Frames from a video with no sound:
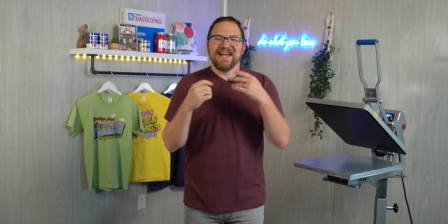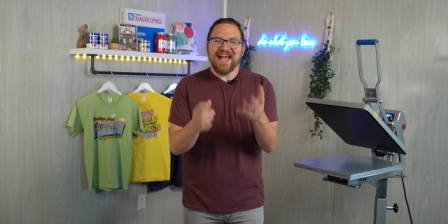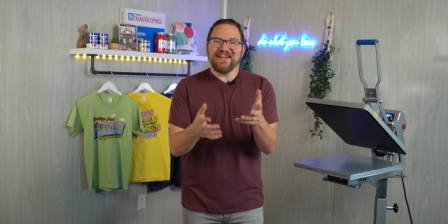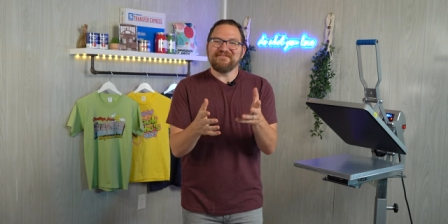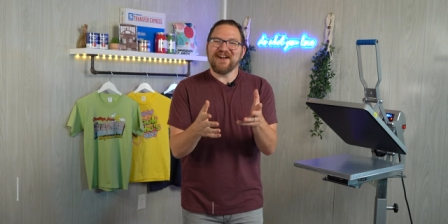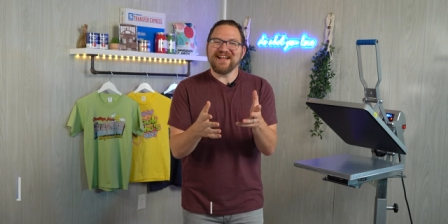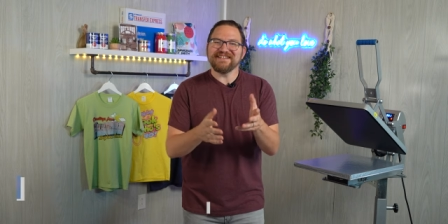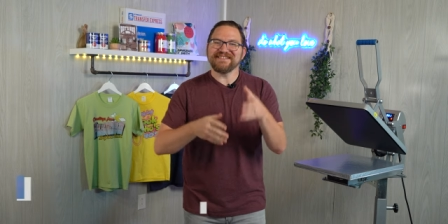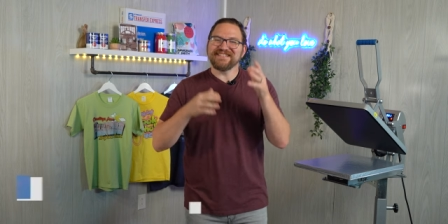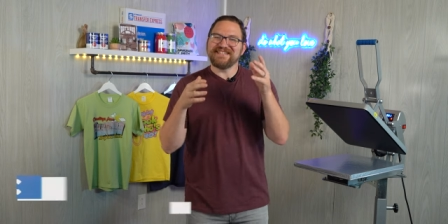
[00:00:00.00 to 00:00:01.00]
Hey
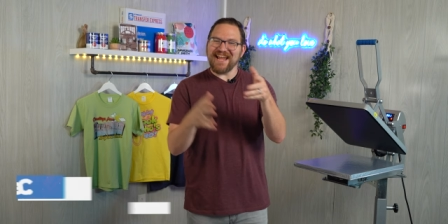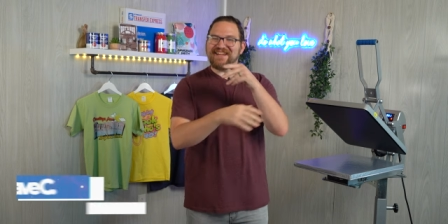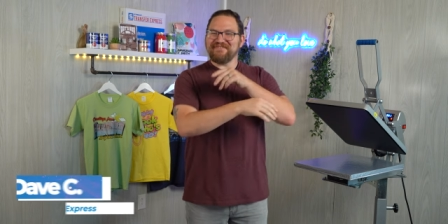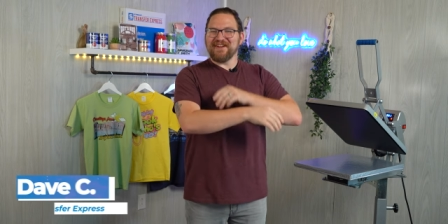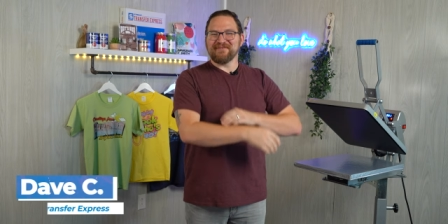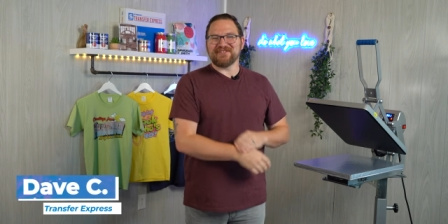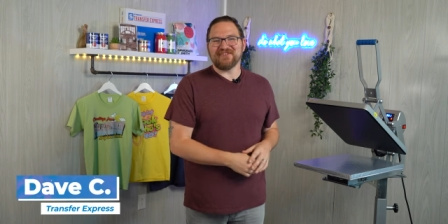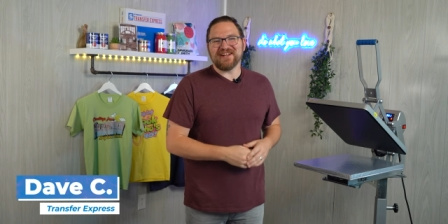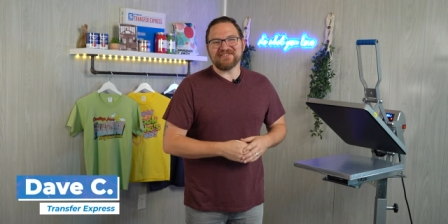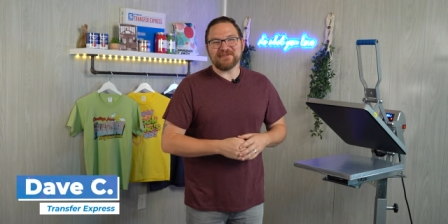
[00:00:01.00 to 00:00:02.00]
friends, Dave here with
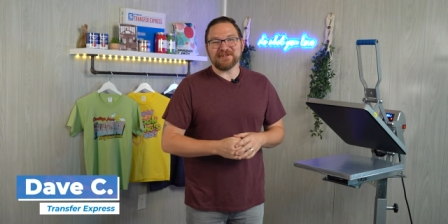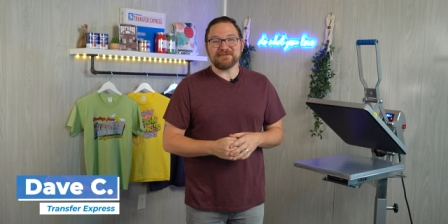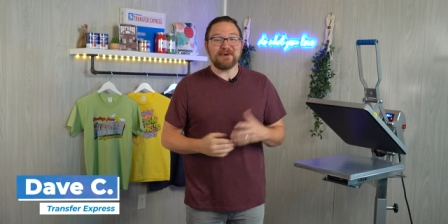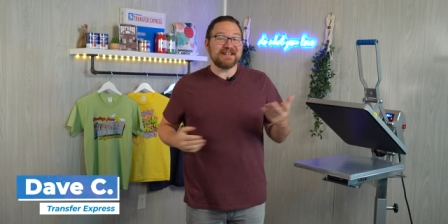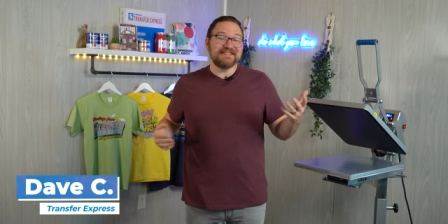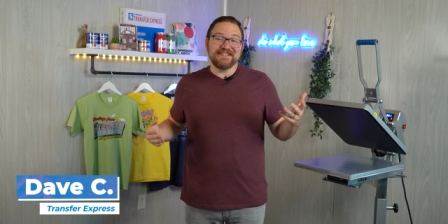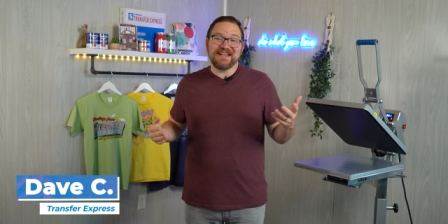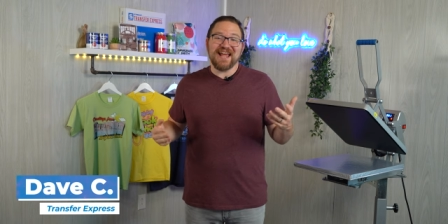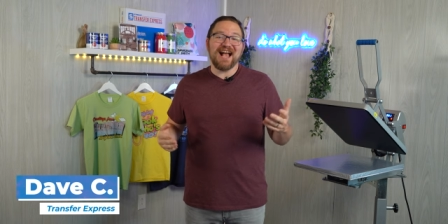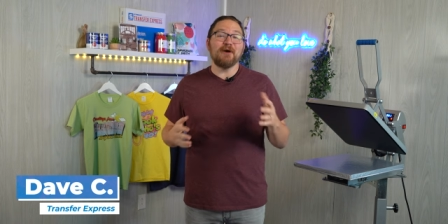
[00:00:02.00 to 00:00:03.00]
Transfer Express, and
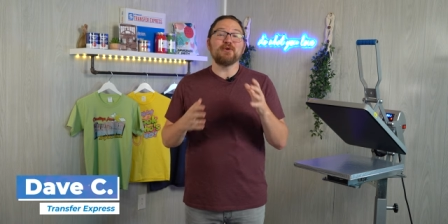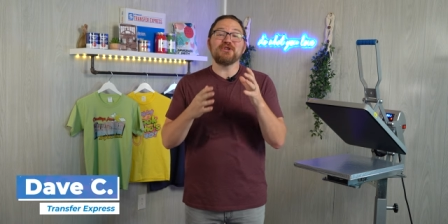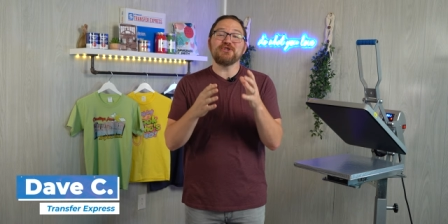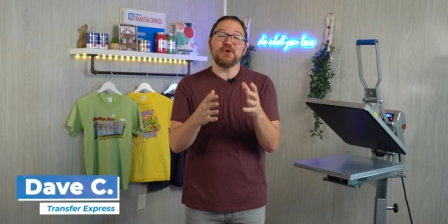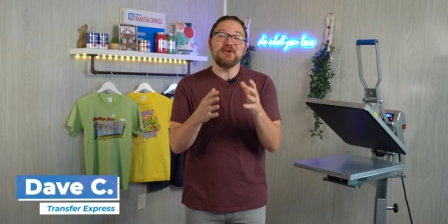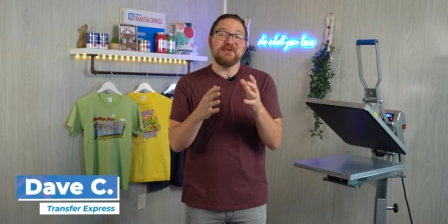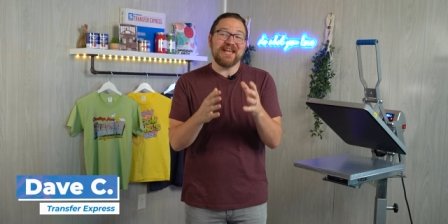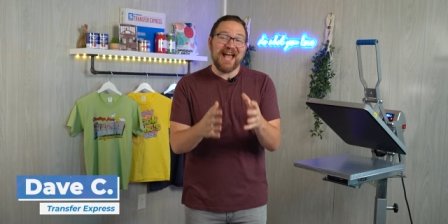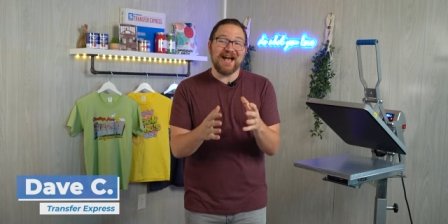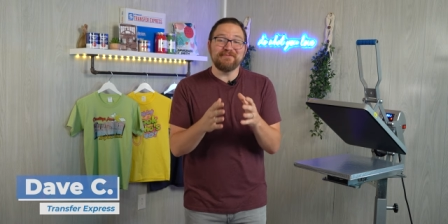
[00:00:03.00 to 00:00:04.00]
today I wanna show you the
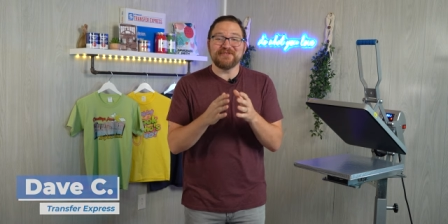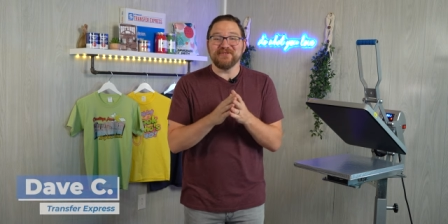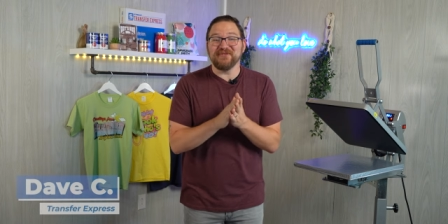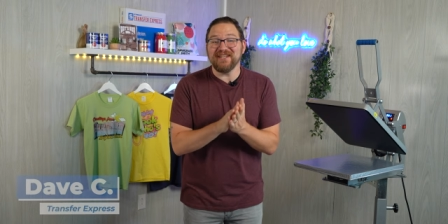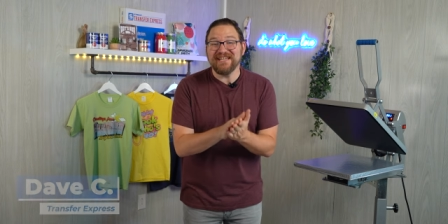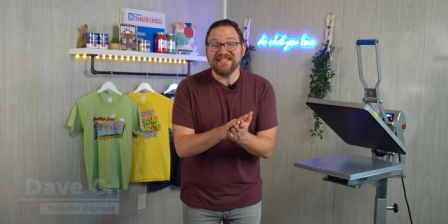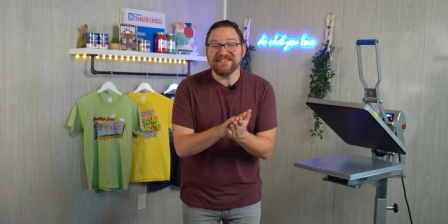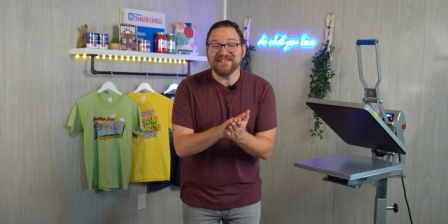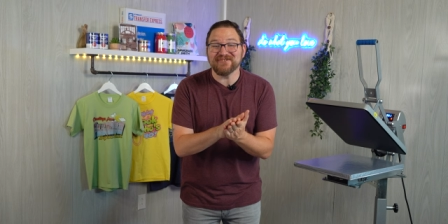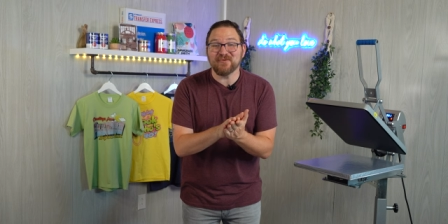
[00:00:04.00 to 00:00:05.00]
absolute
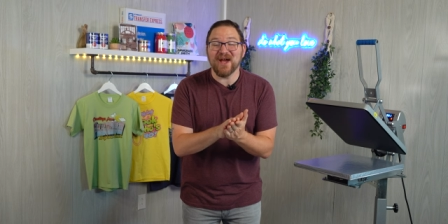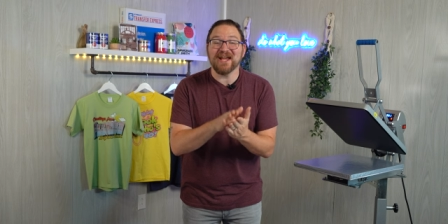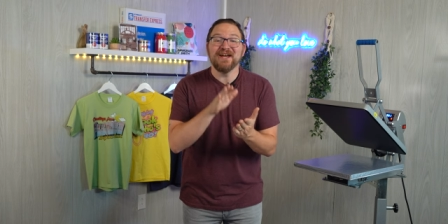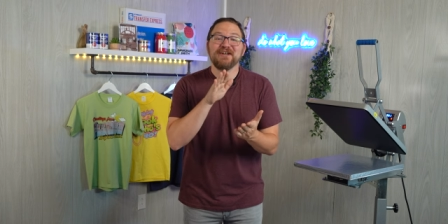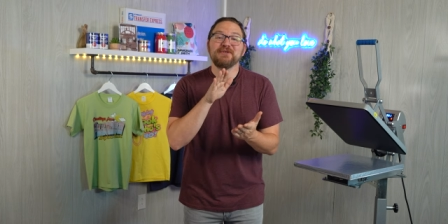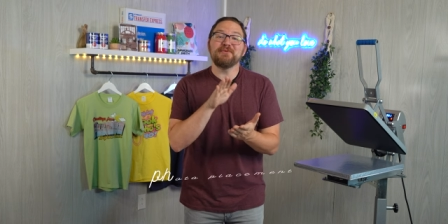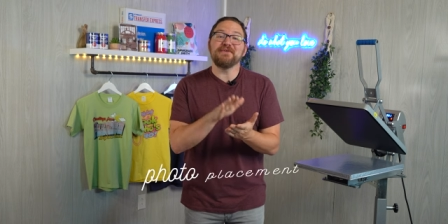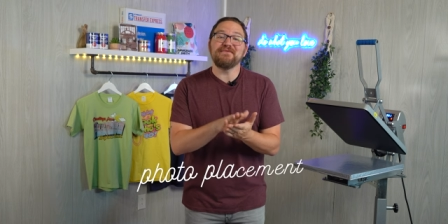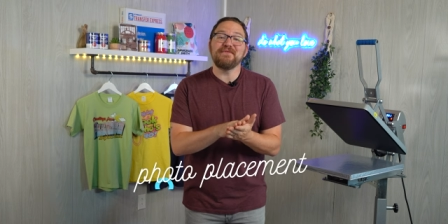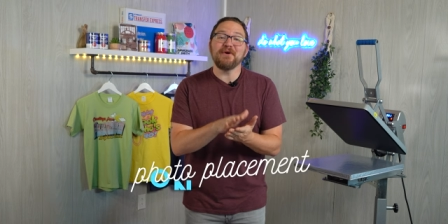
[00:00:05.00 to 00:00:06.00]
easiest way to put a
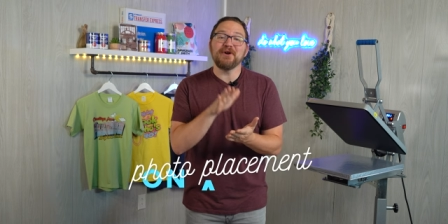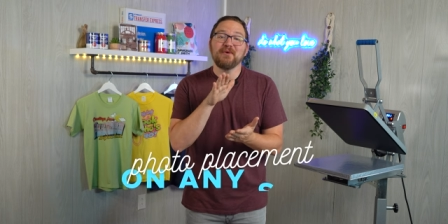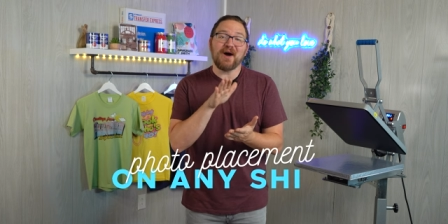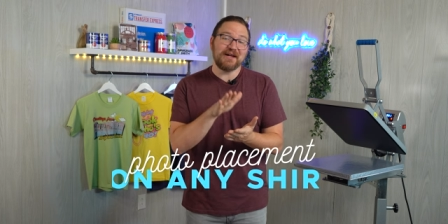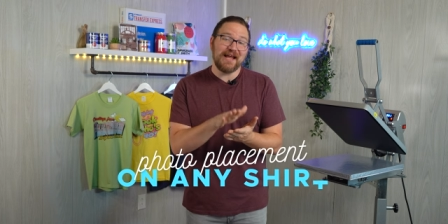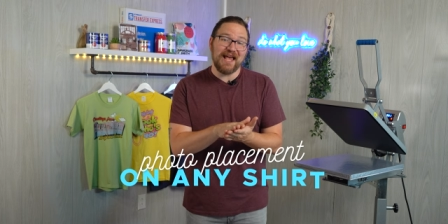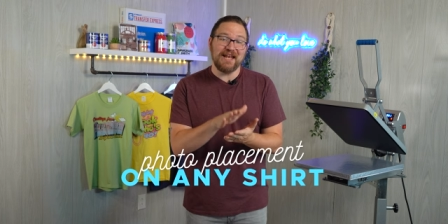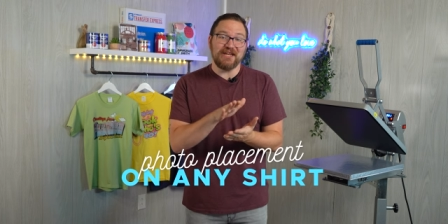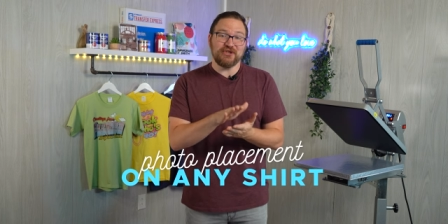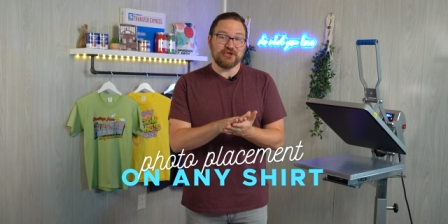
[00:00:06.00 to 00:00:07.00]
photo on
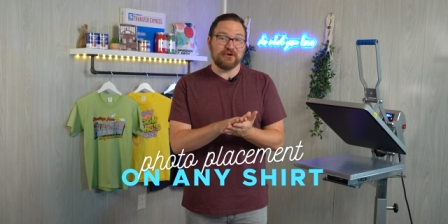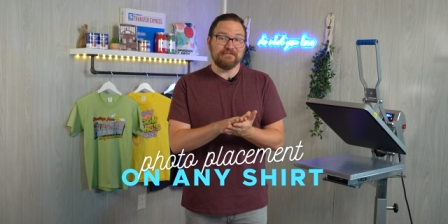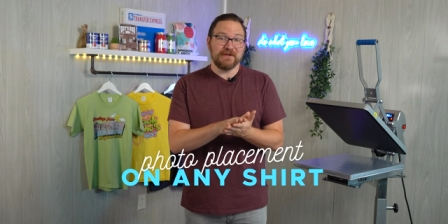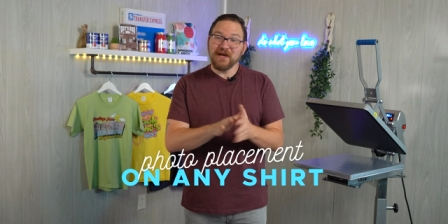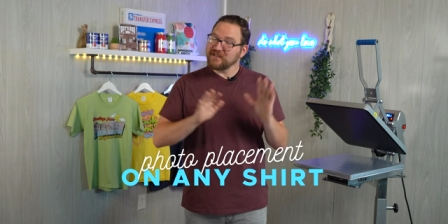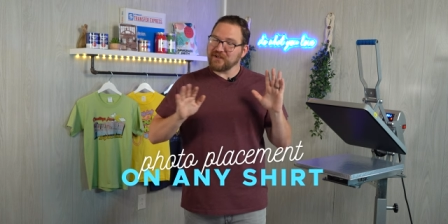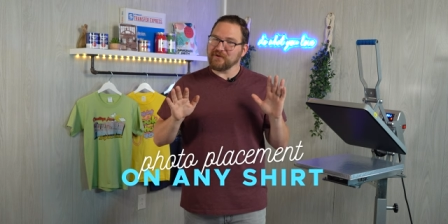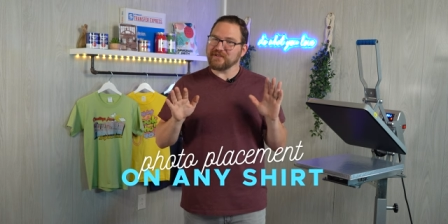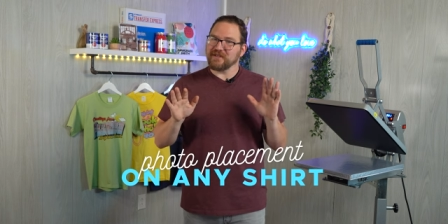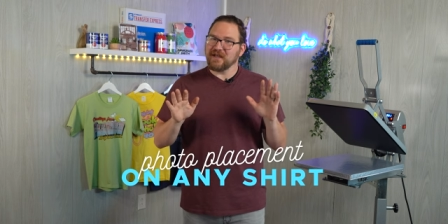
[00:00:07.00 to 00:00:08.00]
any shirt.
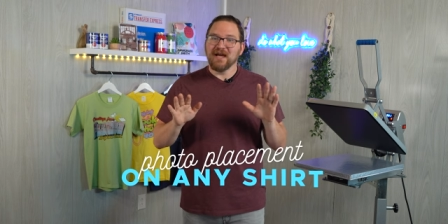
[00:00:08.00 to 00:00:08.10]
Seriously,